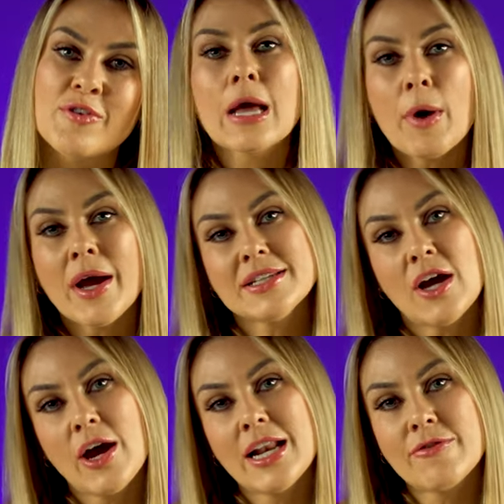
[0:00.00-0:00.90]
Now, I'd
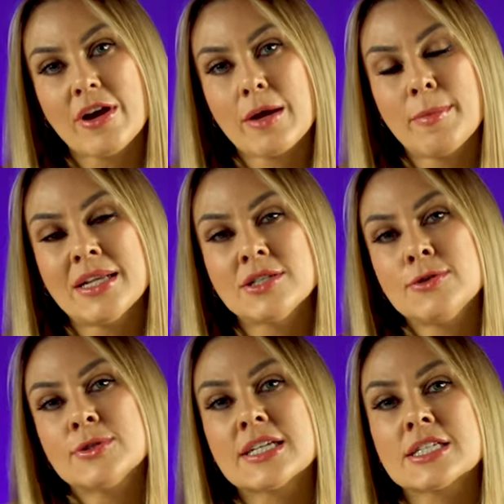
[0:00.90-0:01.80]
highly recommend
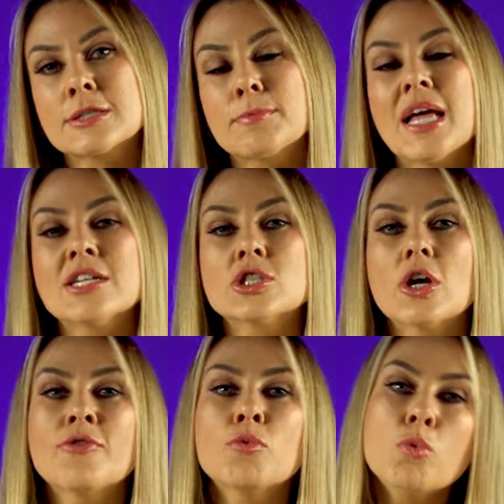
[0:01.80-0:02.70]
using a splash
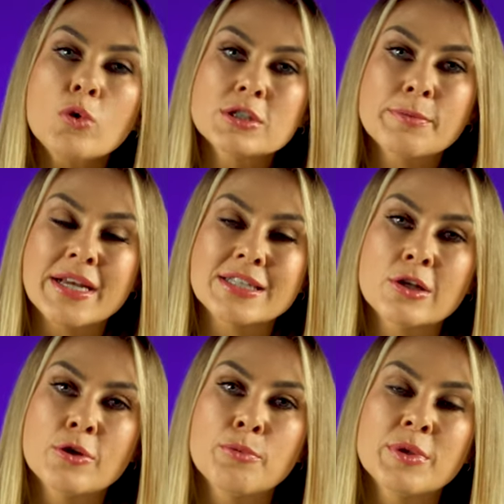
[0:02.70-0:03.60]
of water-based
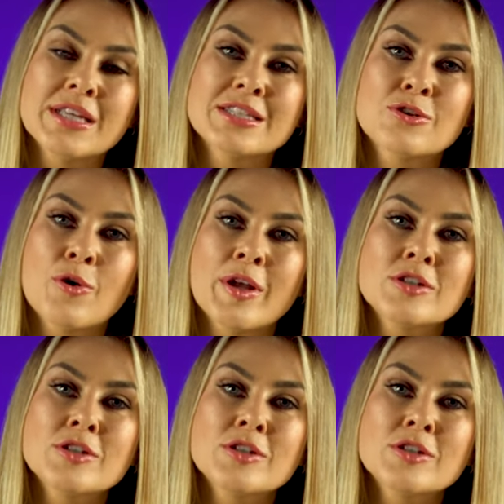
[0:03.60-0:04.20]
lube with this toy,